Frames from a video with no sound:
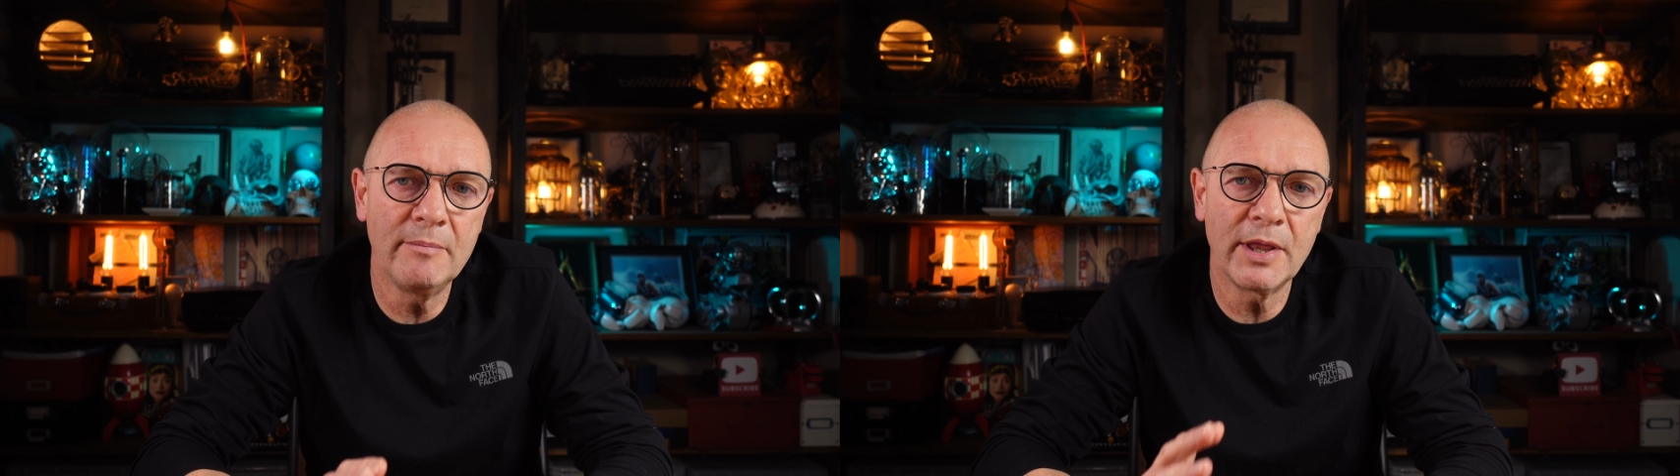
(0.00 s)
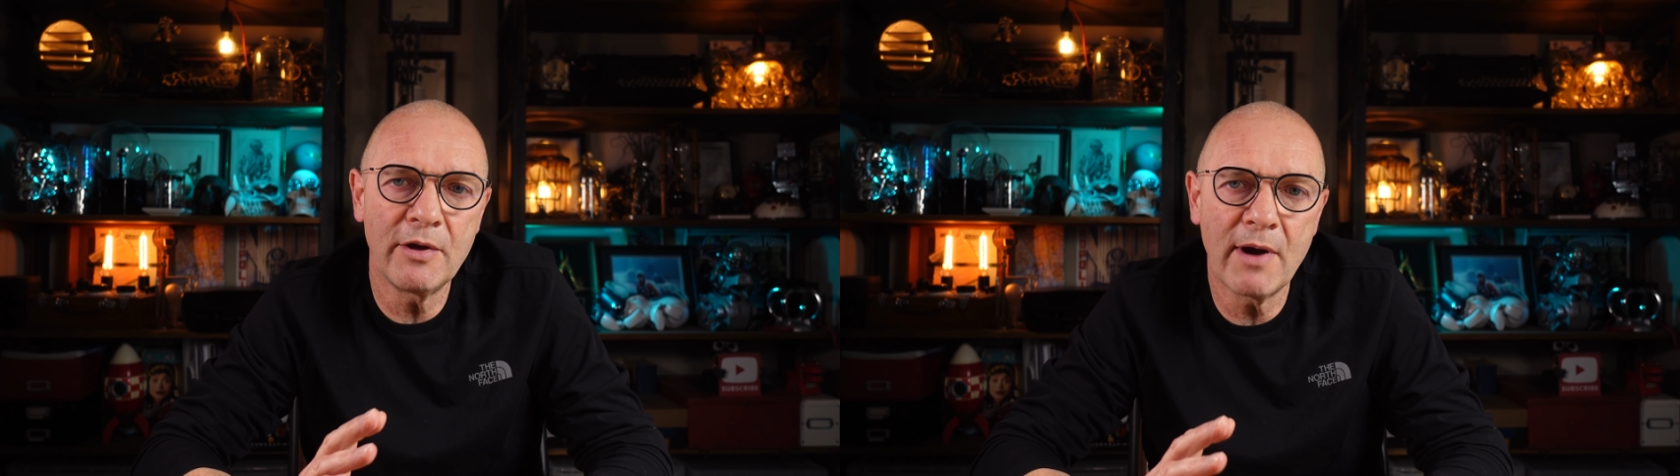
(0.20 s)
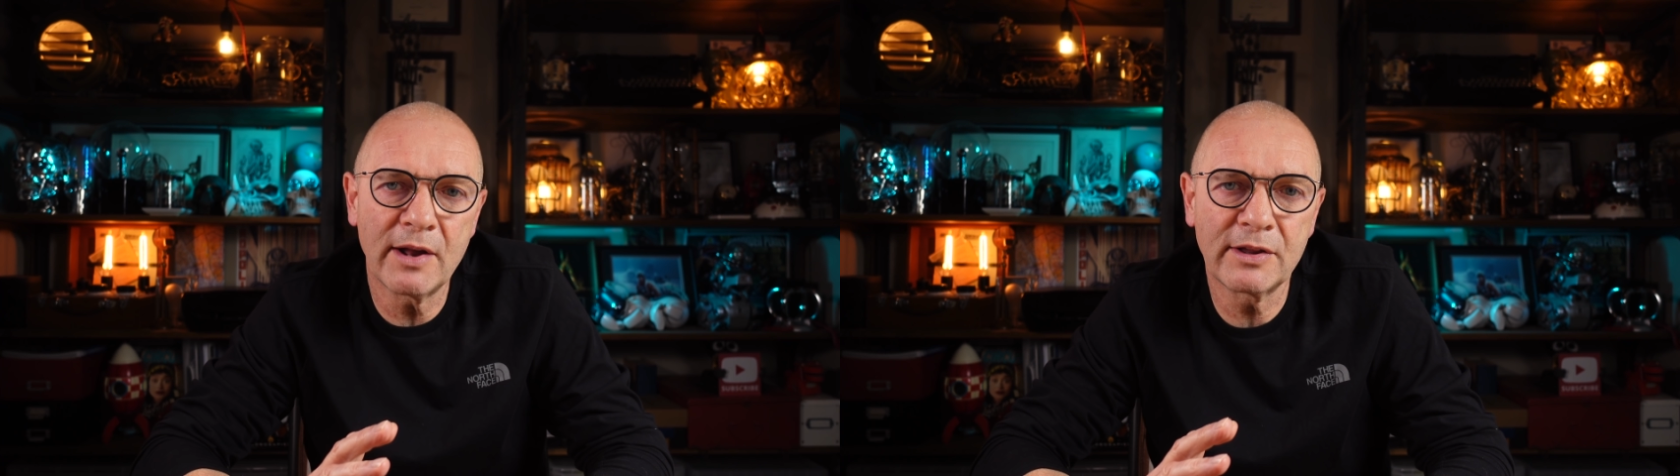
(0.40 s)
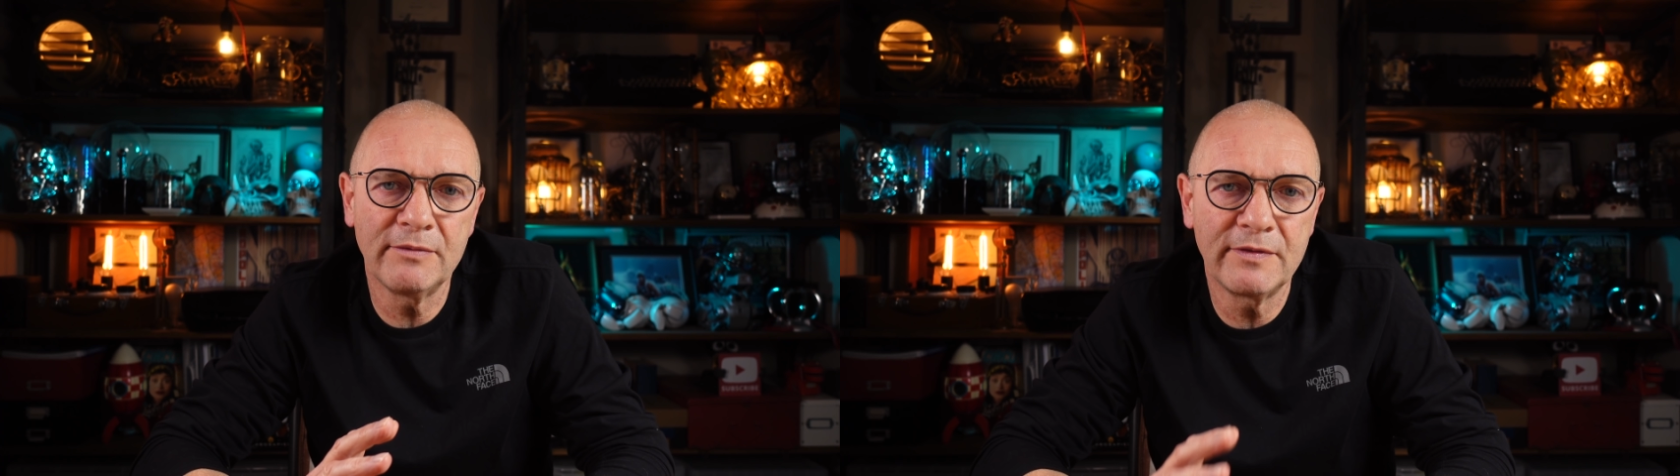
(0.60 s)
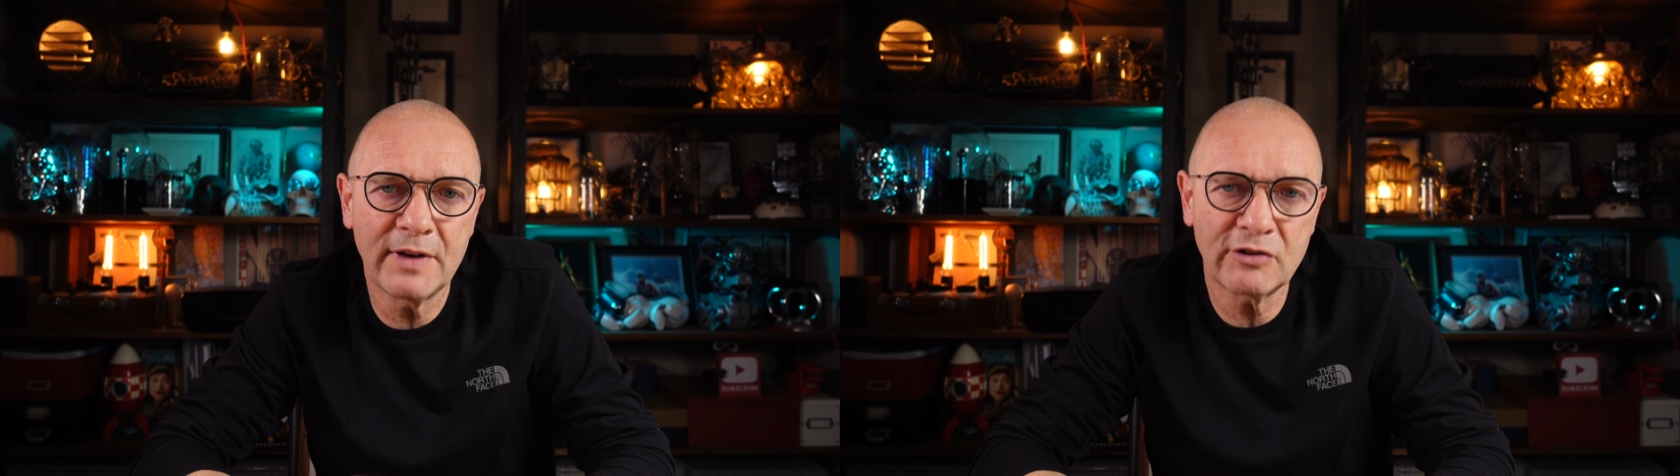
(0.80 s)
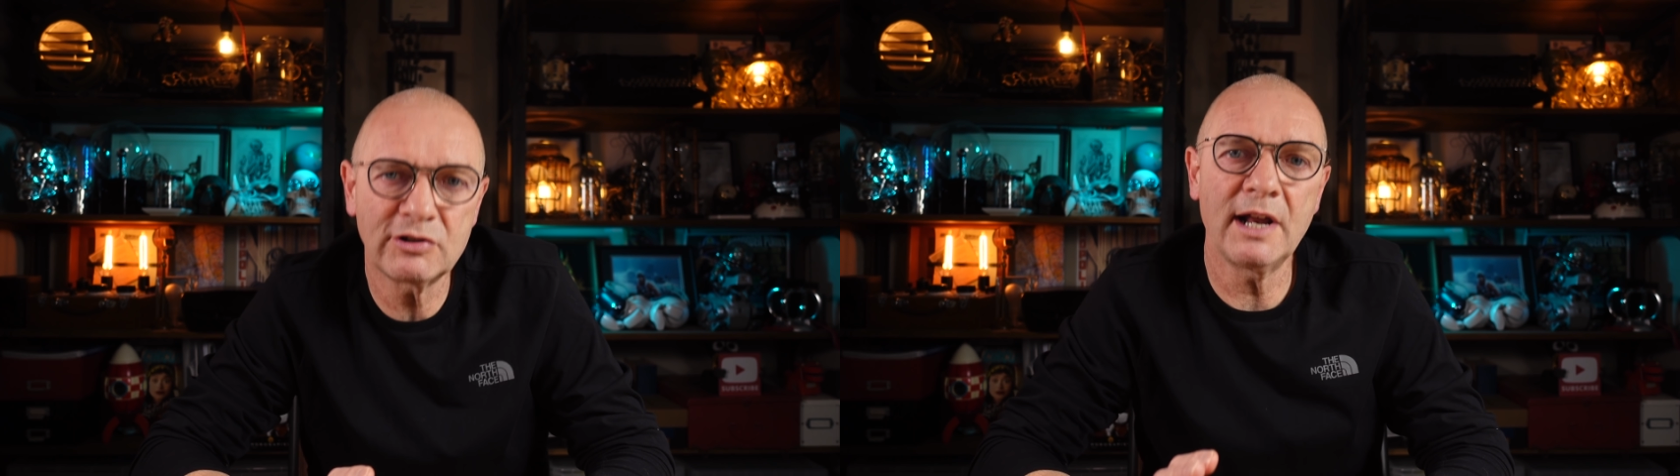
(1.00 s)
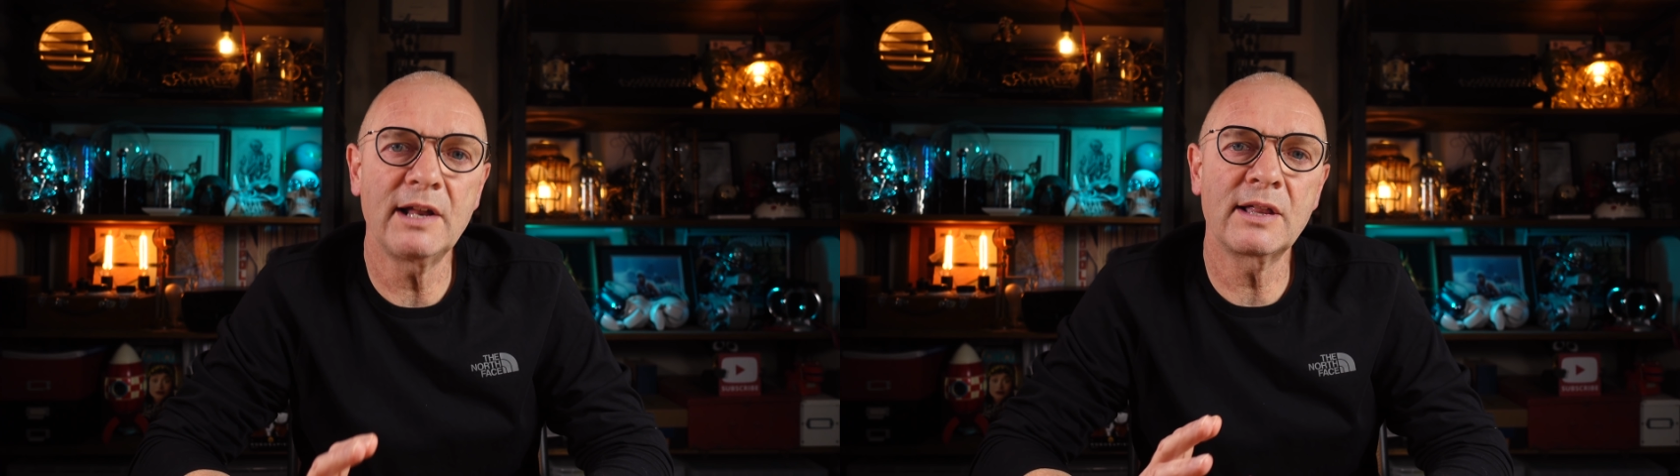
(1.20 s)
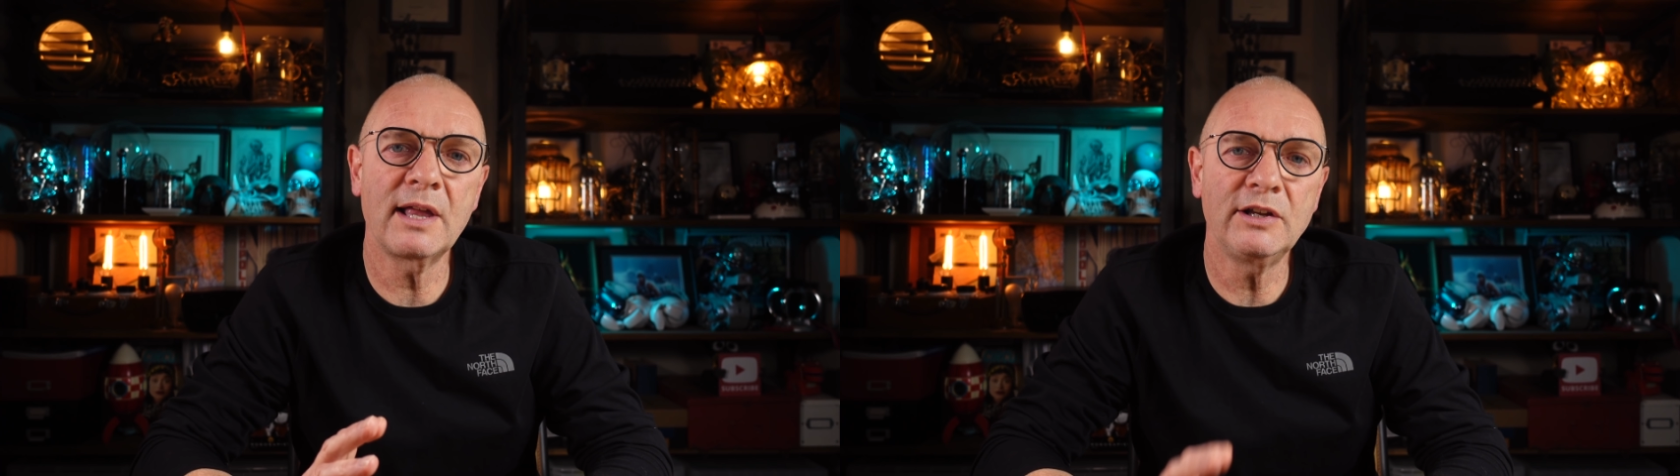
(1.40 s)
but there are some
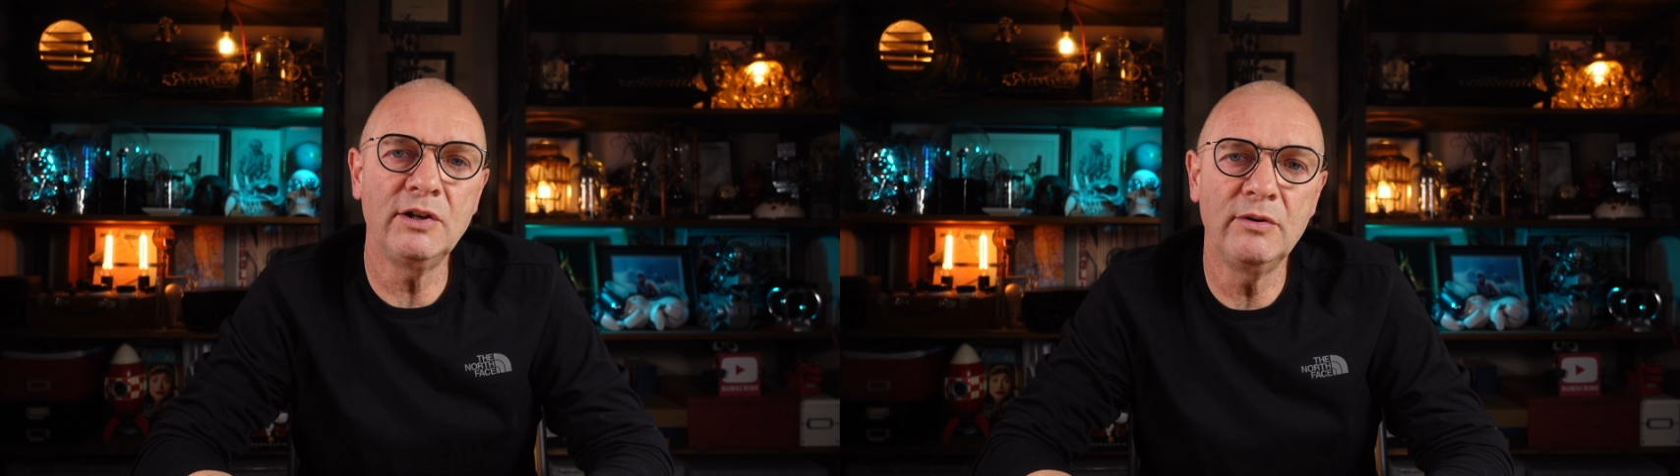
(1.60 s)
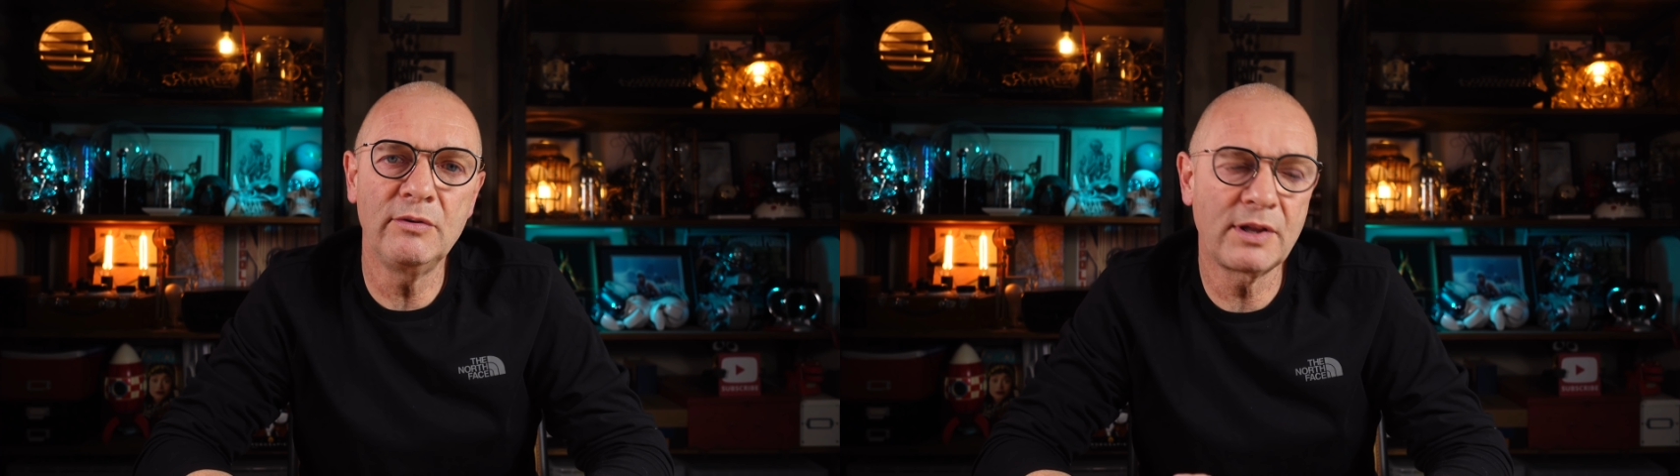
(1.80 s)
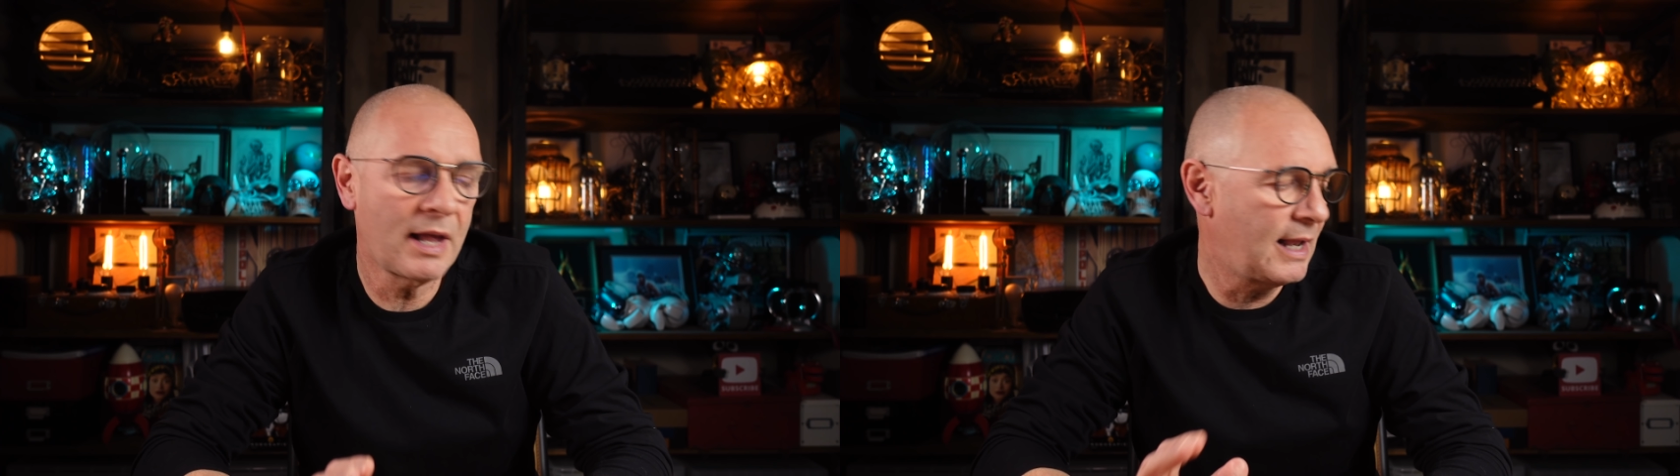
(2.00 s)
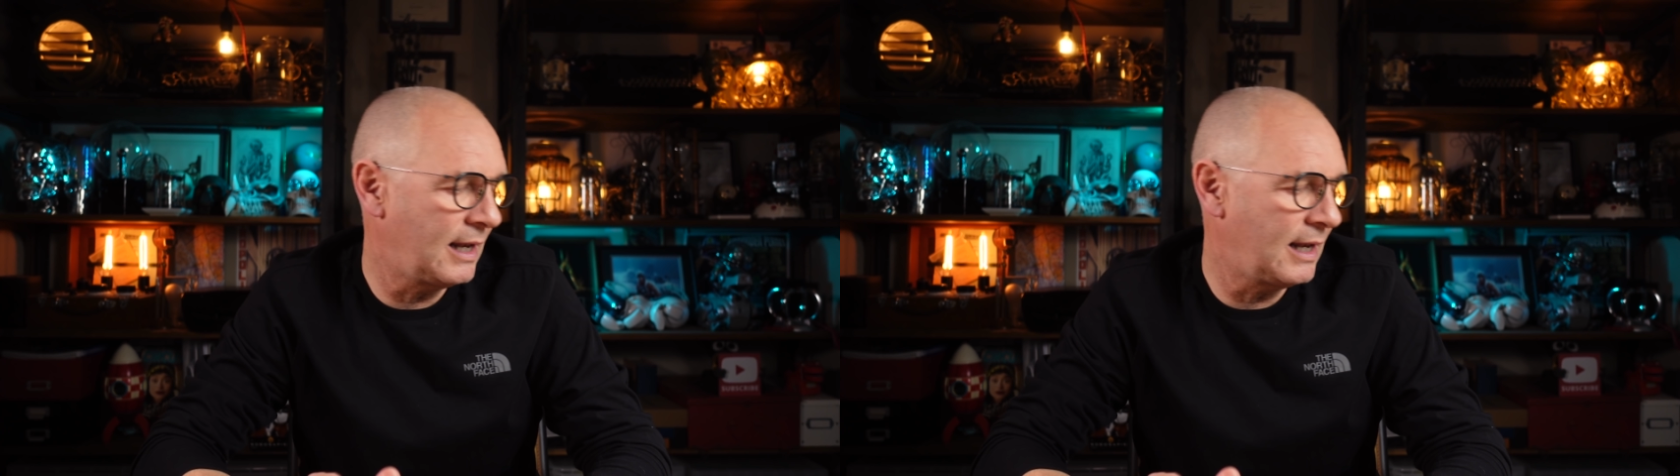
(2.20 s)
flashlights that use